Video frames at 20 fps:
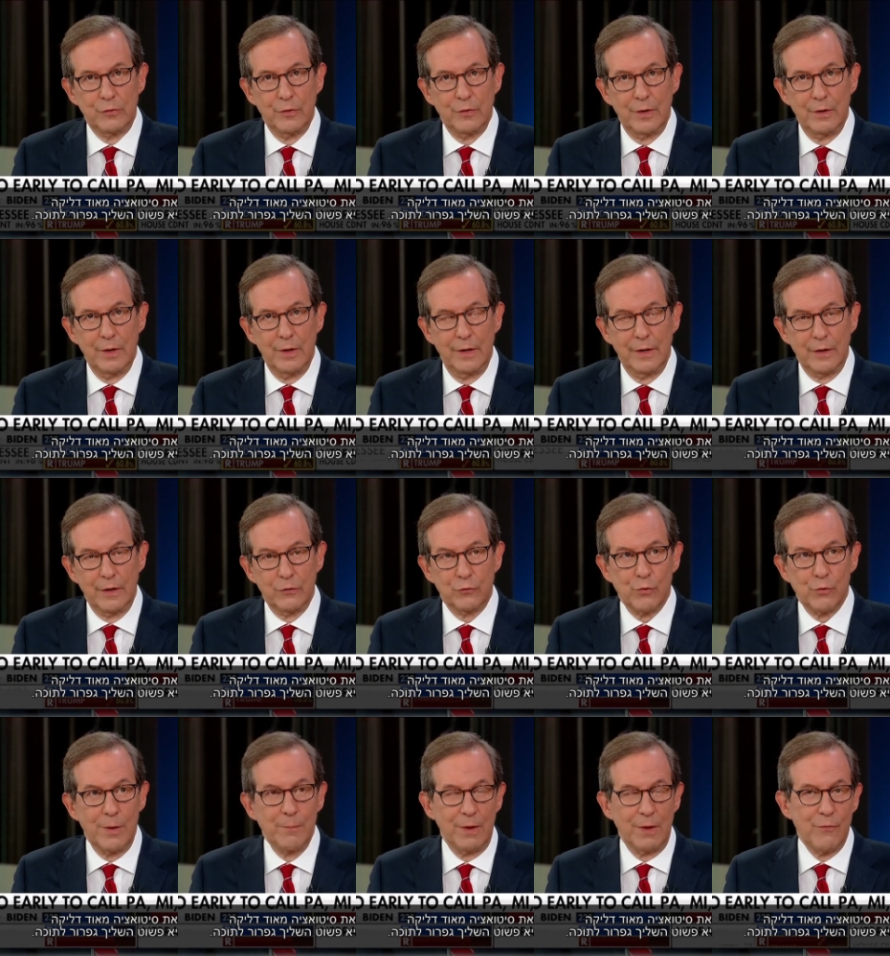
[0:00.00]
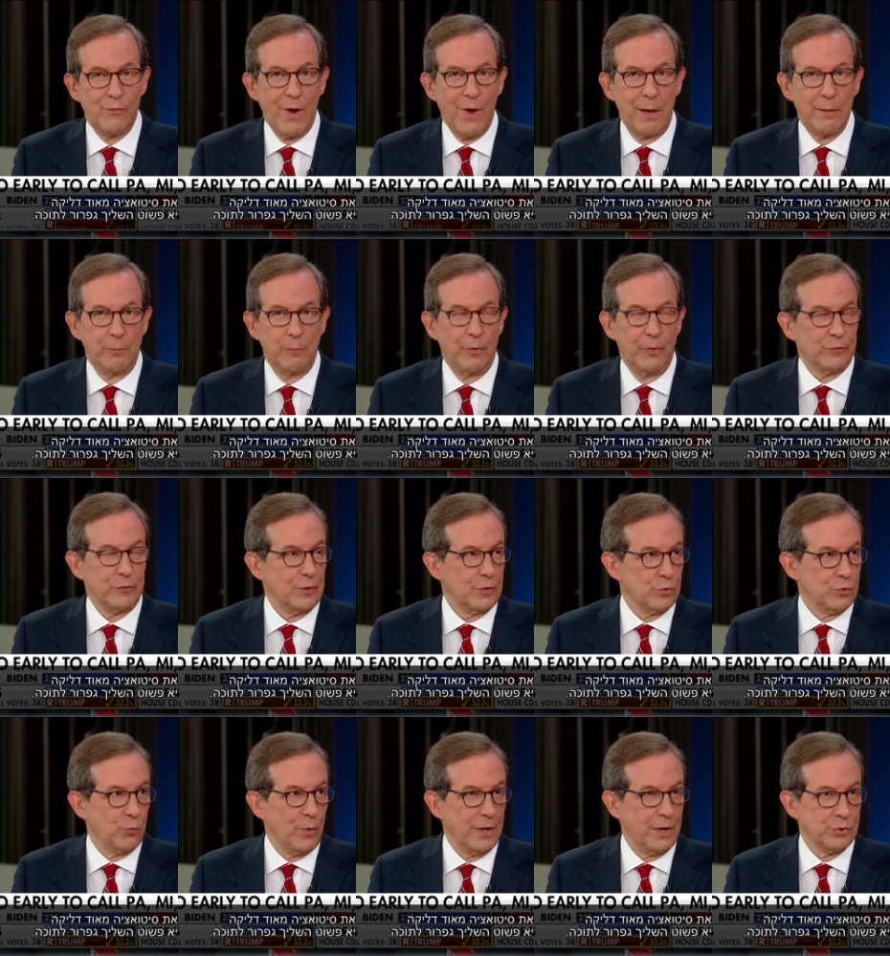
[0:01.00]
This is a, an extremely flammable
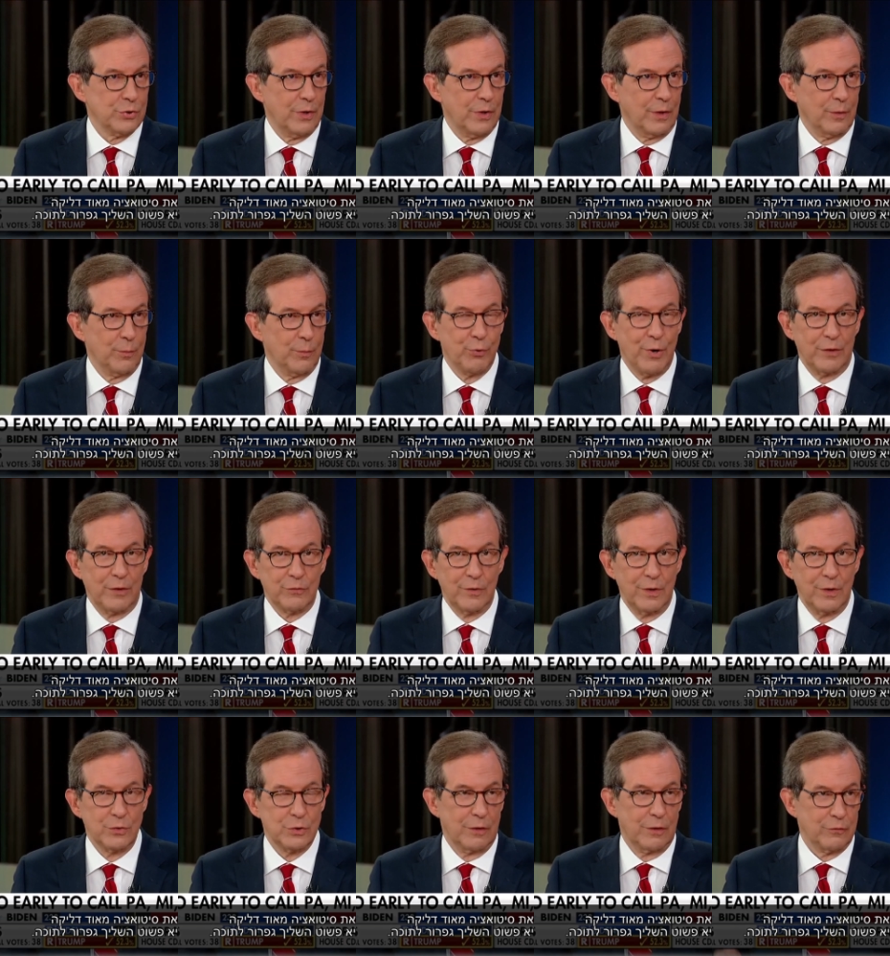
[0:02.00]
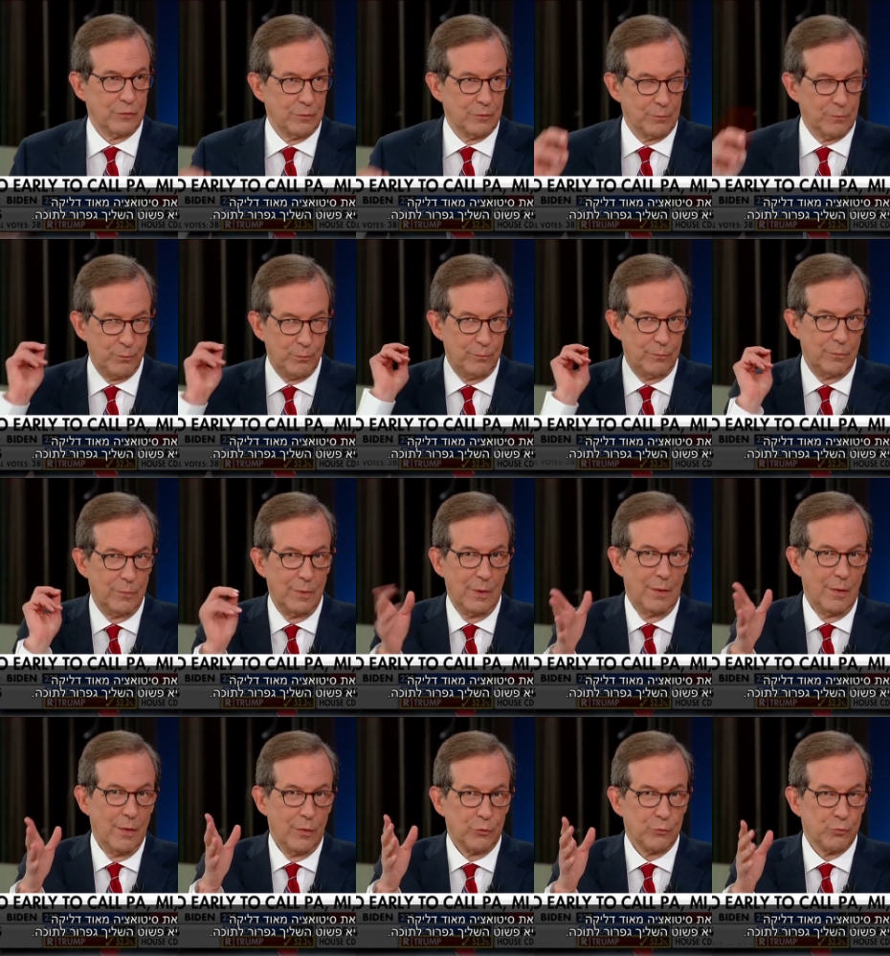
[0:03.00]
situation, and the president just
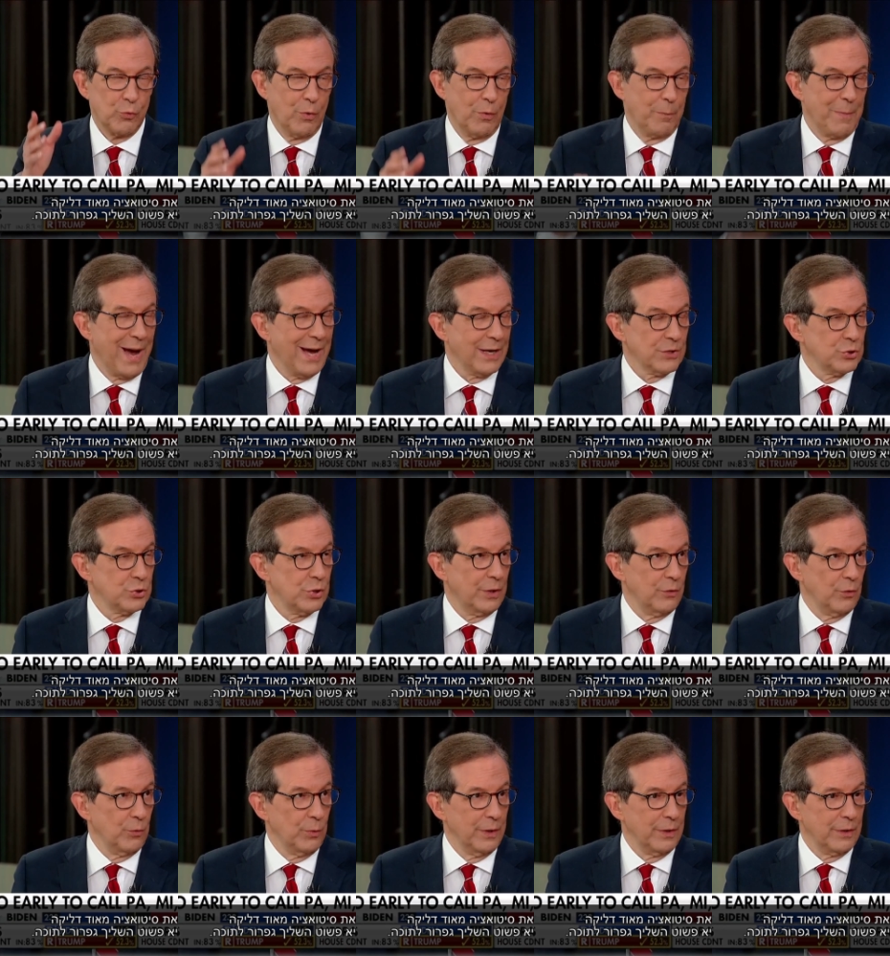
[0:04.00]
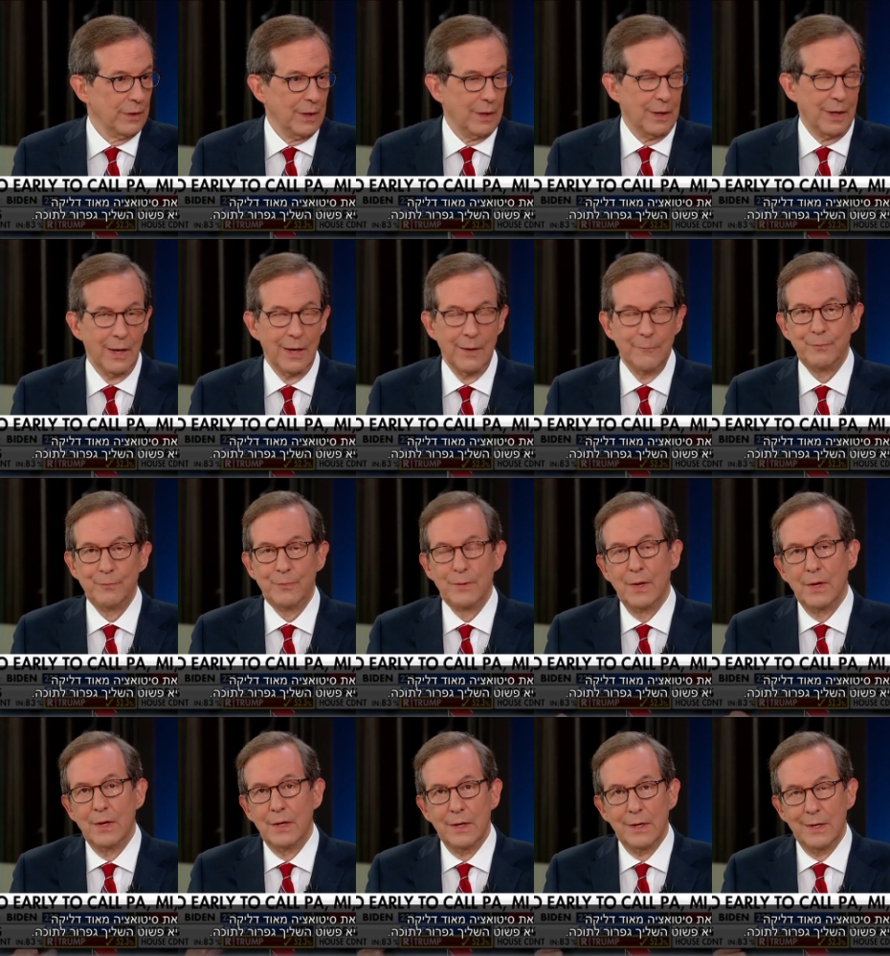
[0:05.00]
threw a match into it. Uh,
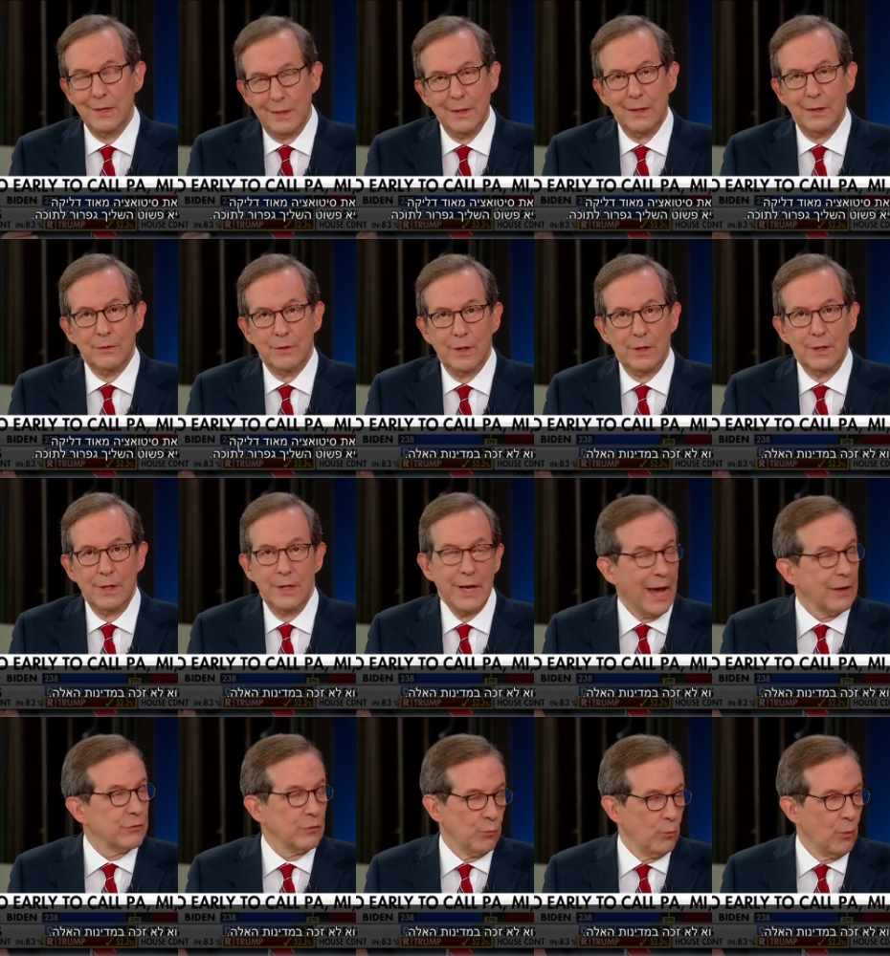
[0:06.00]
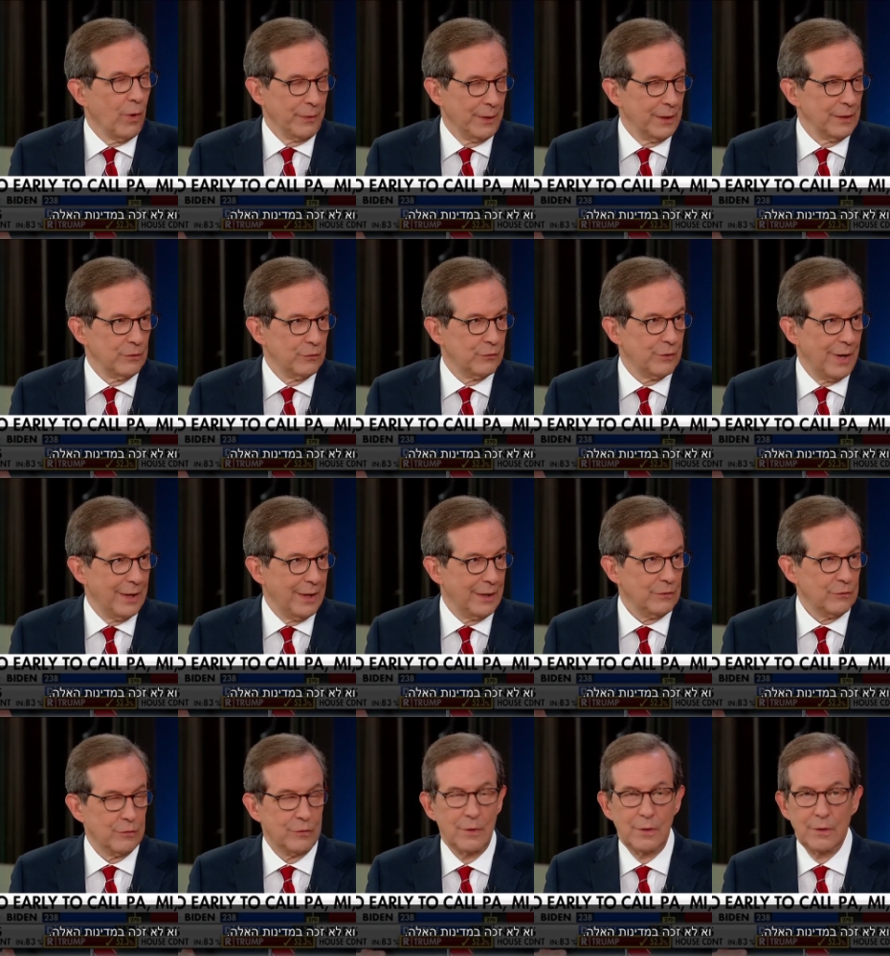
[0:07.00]
he, he hasn't won these
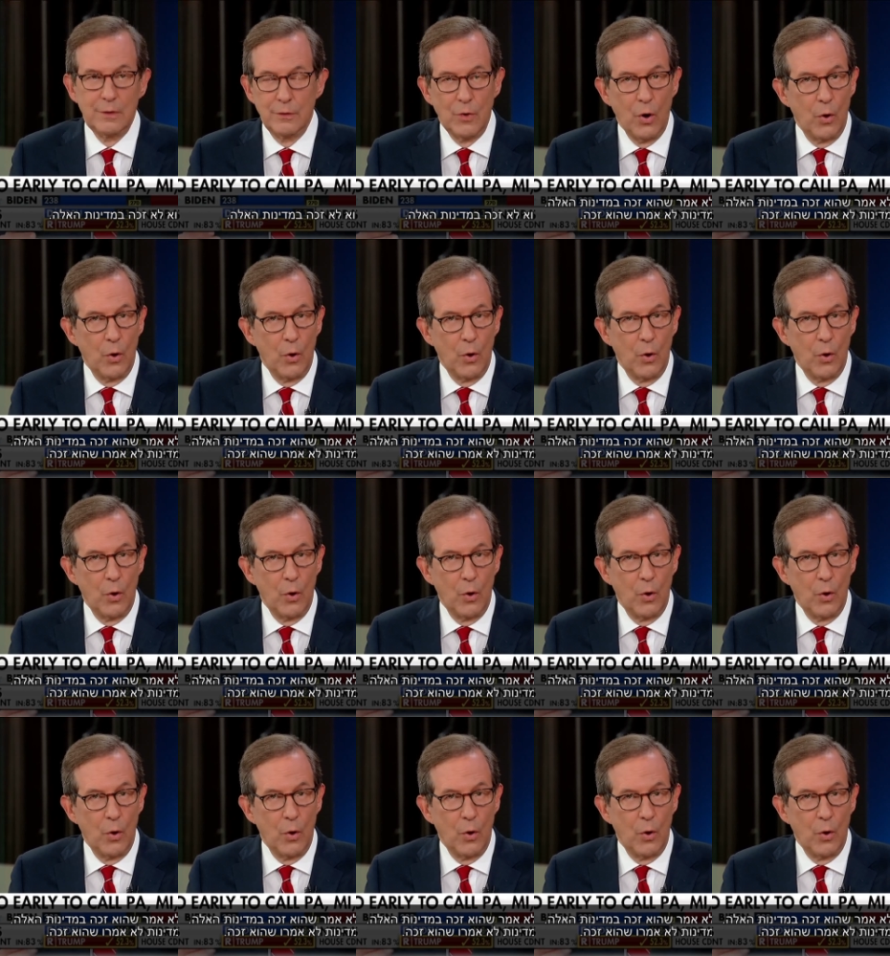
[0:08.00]
states.